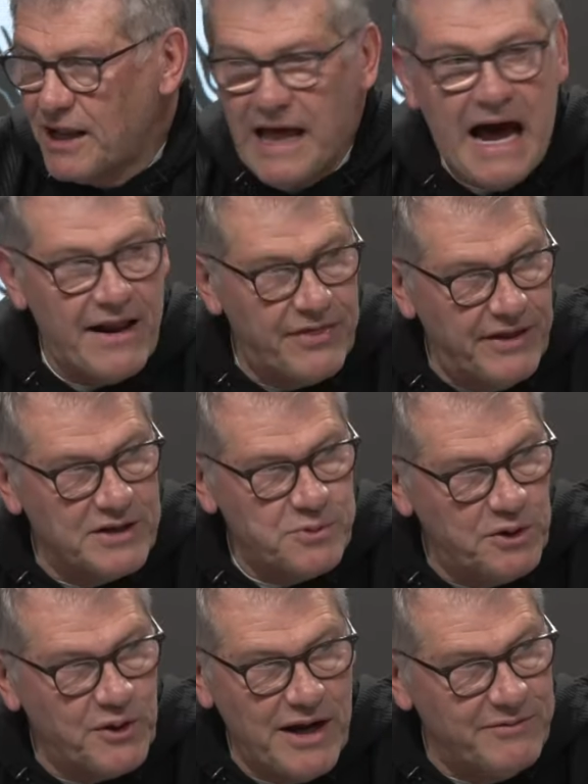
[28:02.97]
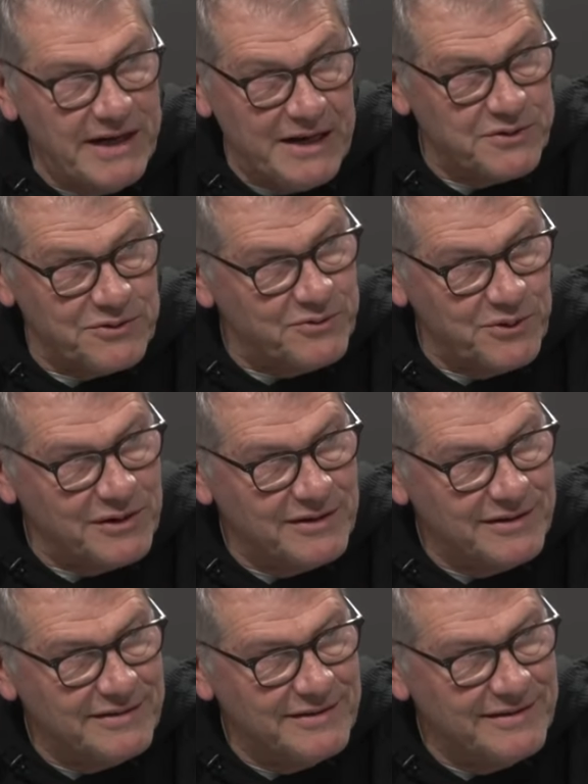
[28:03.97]
a lot of things we don't have an answer for
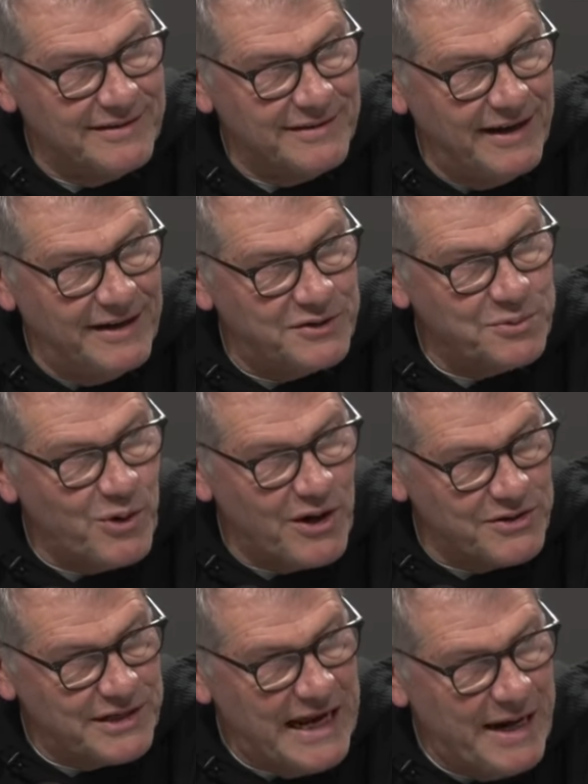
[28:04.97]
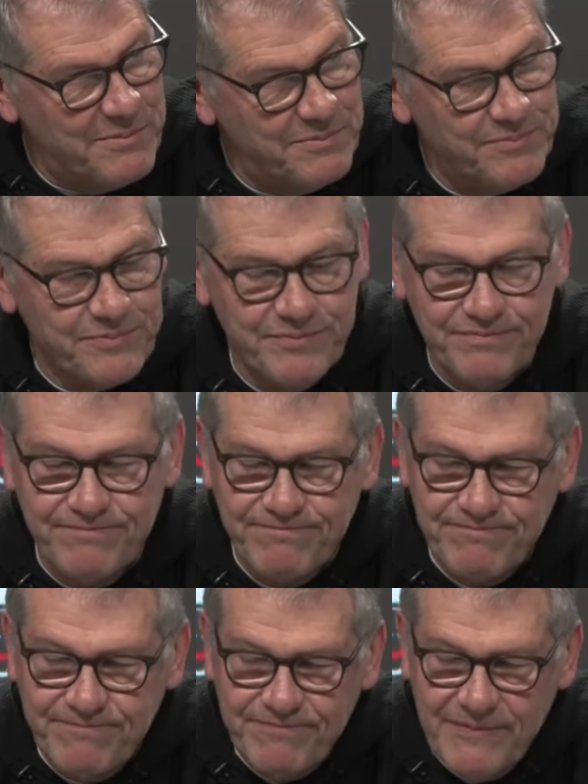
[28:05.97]
in tomorrow's game.
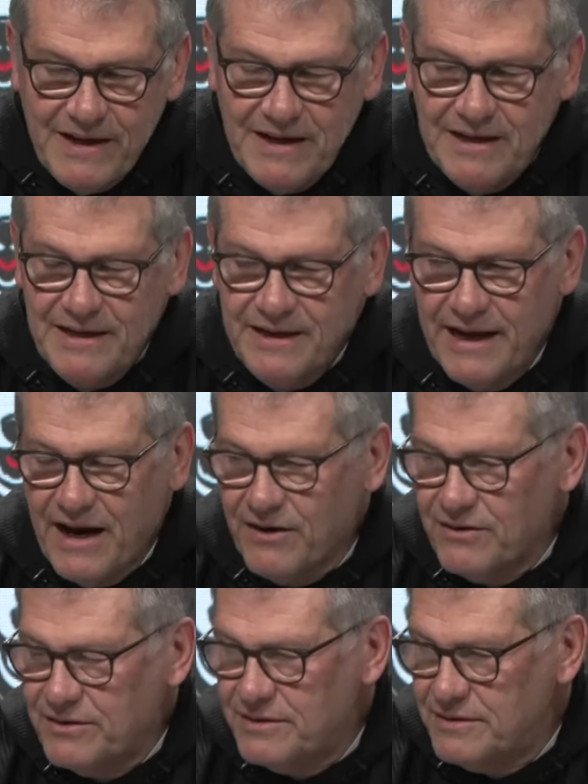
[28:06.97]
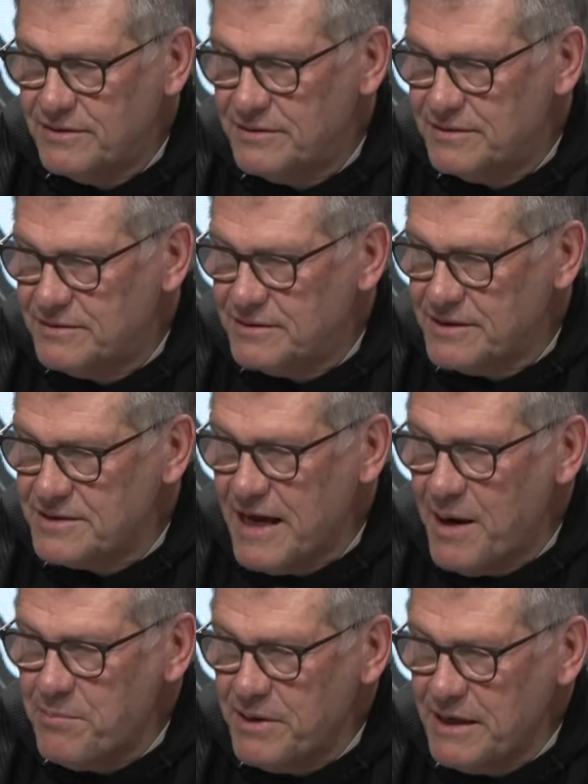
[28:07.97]
Now, does
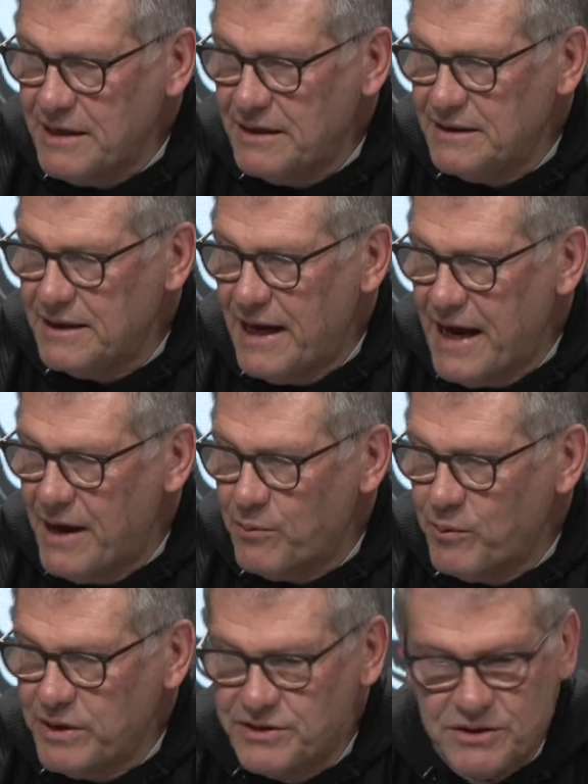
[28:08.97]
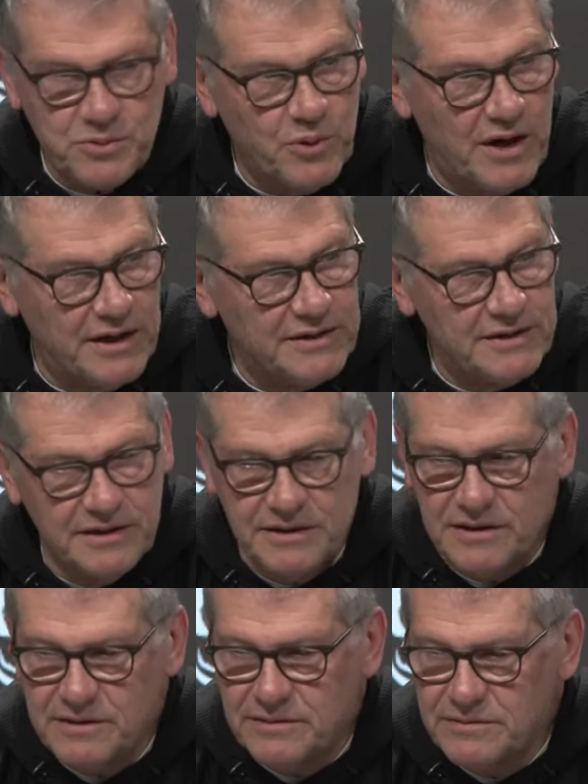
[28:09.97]
that mean that we just wanted
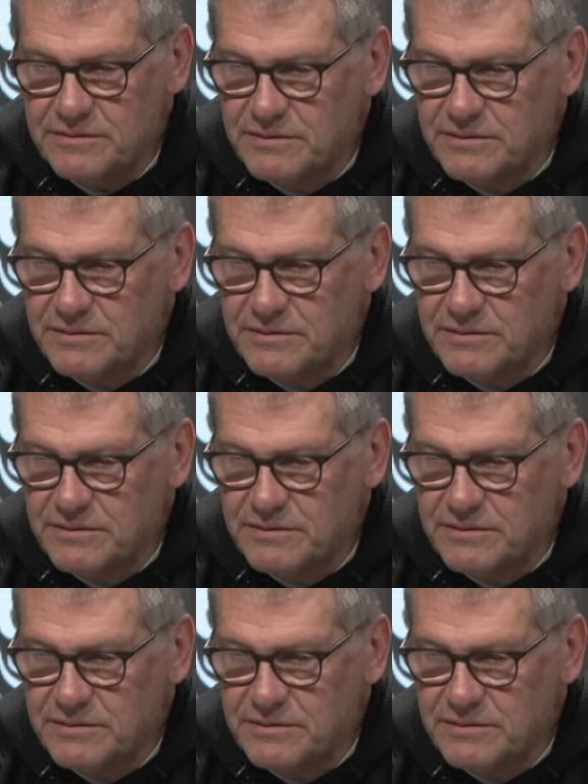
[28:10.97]
to